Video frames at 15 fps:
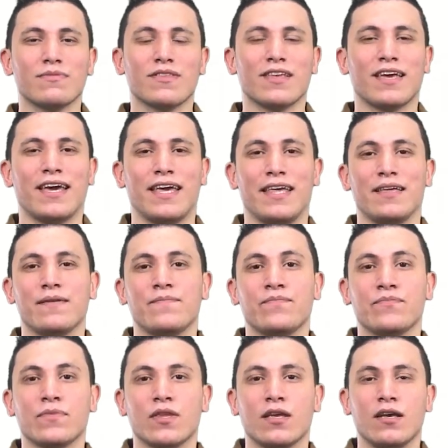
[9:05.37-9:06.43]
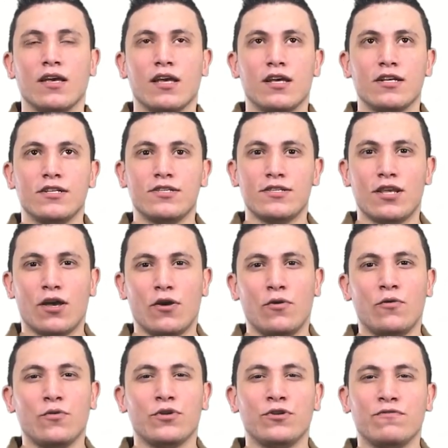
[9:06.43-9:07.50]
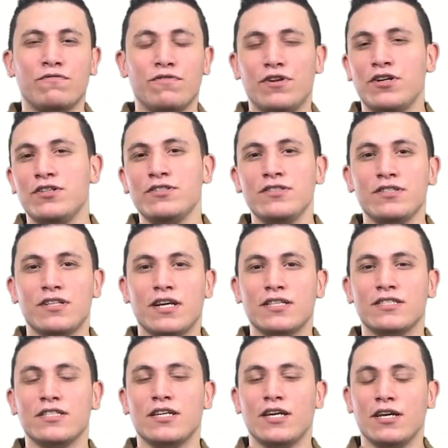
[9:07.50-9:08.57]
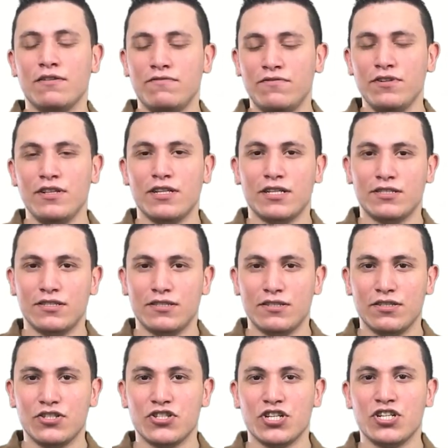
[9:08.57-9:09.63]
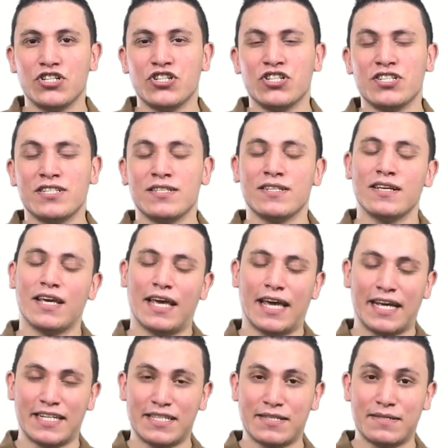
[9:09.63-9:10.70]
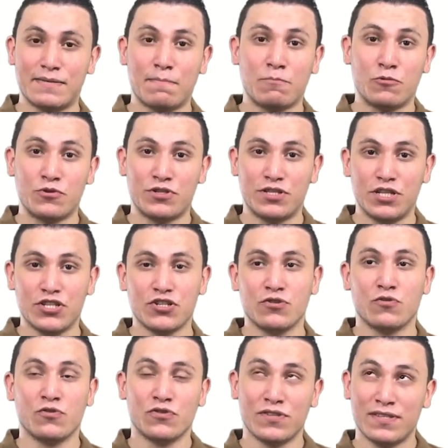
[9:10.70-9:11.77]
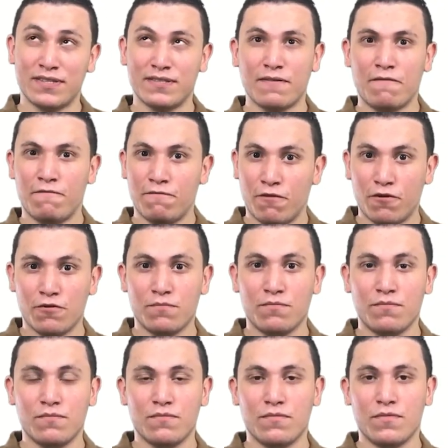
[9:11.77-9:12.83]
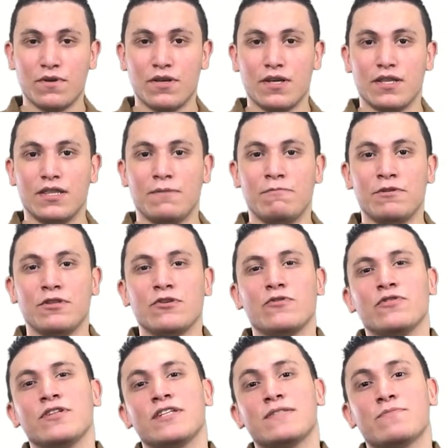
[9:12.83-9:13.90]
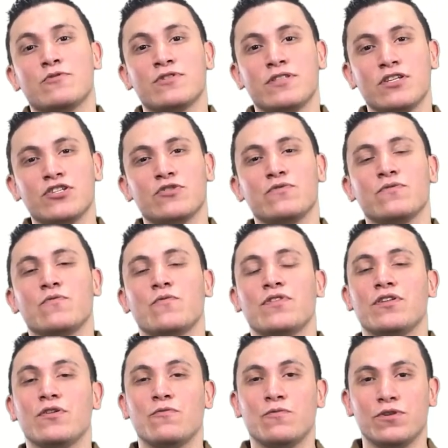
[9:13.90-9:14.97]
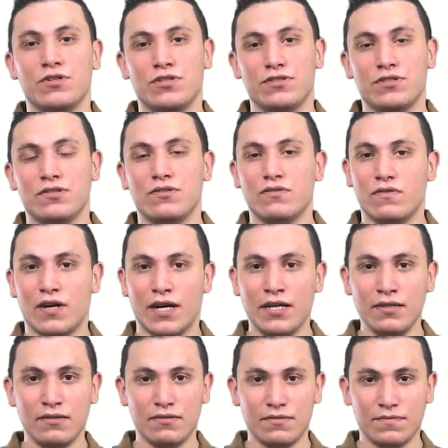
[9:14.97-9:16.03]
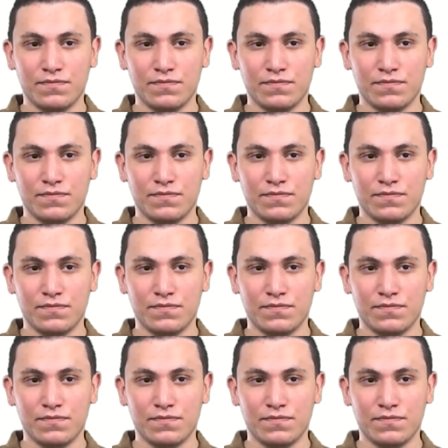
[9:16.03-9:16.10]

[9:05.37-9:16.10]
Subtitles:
Okay. So you've learned that every letter changes its position or its form depending on its position within a word, right?